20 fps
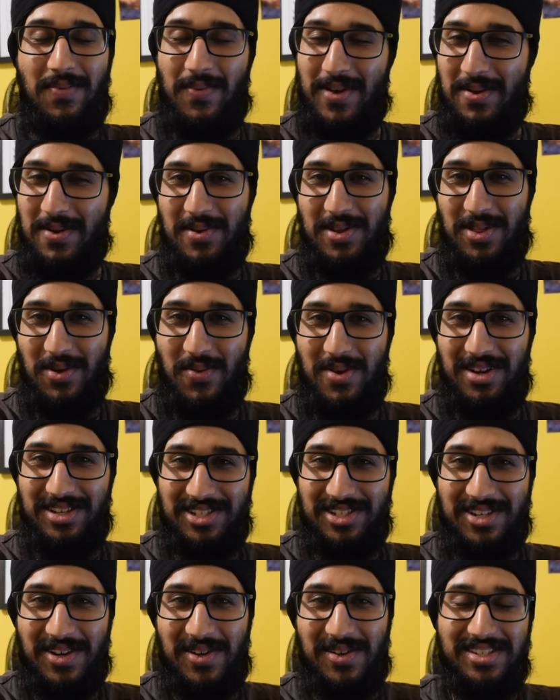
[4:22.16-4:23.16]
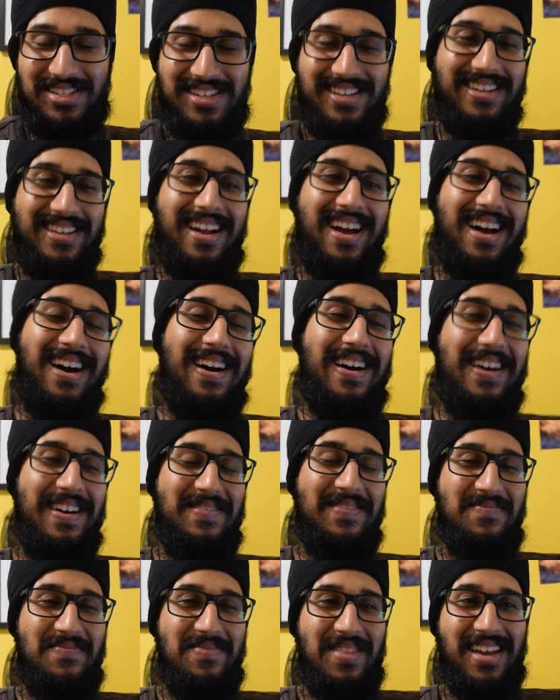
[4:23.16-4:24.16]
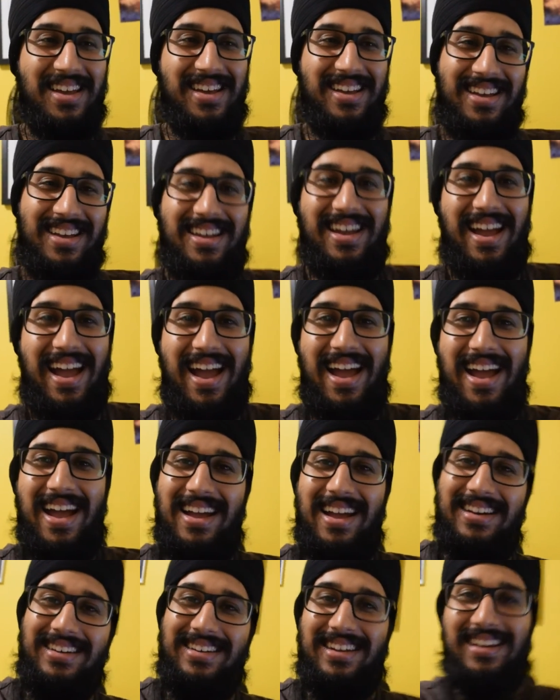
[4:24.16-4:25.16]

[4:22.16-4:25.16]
we were the one chosen. And